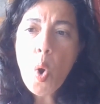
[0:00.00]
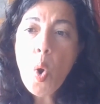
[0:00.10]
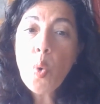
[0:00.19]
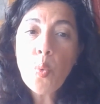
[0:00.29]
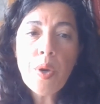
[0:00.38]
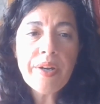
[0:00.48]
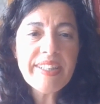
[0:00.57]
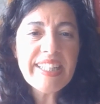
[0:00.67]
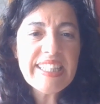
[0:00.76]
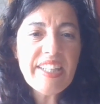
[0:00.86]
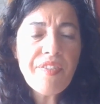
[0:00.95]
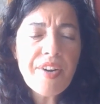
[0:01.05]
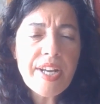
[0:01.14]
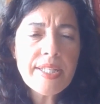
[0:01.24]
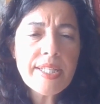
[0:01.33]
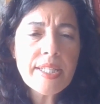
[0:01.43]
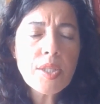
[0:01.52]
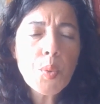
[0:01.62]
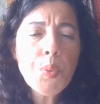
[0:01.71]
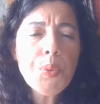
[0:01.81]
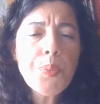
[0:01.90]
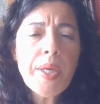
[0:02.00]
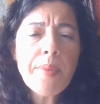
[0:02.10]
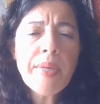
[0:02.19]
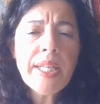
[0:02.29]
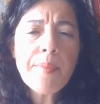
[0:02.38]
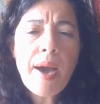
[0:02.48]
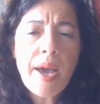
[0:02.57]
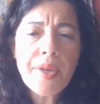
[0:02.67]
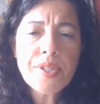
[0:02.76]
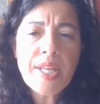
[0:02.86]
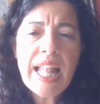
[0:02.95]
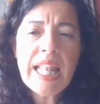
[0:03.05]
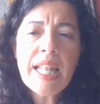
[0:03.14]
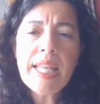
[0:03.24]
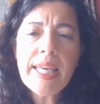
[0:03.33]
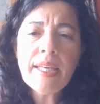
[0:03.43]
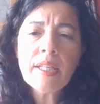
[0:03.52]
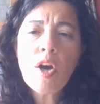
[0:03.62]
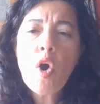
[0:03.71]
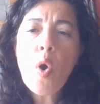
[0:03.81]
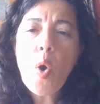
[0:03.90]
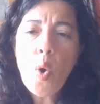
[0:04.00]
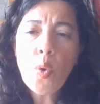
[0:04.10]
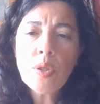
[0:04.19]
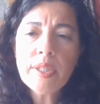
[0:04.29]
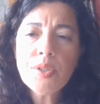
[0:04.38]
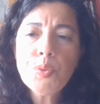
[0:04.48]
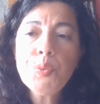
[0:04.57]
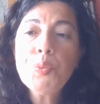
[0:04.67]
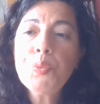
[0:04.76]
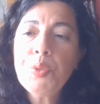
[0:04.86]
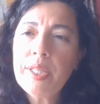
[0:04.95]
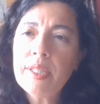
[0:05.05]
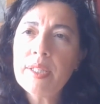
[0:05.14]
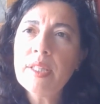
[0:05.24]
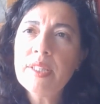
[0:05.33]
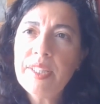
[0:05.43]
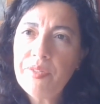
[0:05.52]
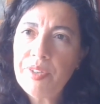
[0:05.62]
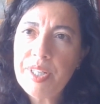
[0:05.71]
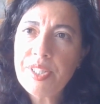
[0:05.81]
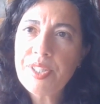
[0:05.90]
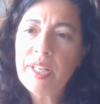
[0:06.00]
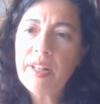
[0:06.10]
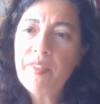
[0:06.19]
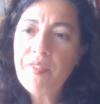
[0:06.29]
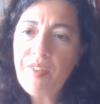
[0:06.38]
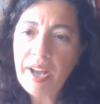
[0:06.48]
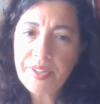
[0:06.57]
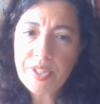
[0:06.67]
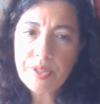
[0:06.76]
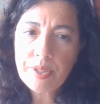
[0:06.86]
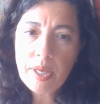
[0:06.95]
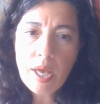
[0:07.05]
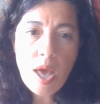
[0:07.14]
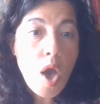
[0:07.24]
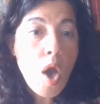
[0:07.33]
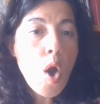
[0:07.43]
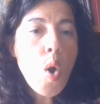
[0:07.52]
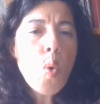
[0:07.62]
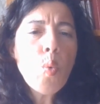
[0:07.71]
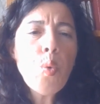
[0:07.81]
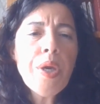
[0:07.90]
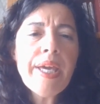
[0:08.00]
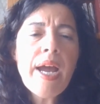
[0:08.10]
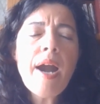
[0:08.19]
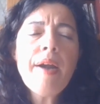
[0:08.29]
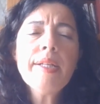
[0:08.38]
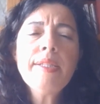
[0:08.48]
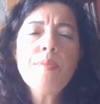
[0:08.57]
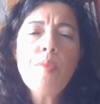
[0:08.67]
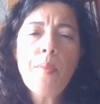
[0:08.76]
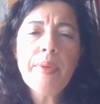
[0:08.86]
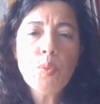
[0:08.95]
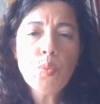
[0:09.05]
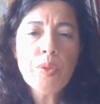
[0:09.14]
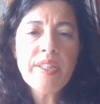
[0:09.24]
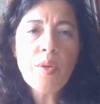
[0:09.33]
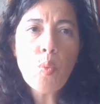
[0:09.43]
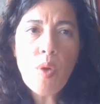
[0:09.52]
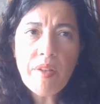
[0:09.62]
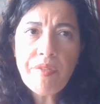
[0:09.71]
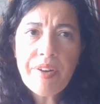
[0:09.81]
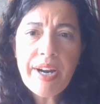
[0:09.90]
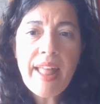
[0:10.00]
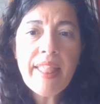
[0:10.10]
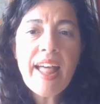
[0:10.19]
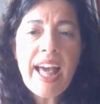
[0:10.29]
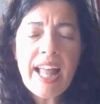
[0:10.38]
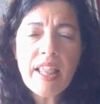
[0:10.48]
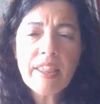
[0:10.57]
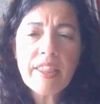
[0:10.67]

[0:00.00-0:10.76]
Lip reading: where the differences could be minimized and linked only to real differential facts. We are at the moment when the welfare and health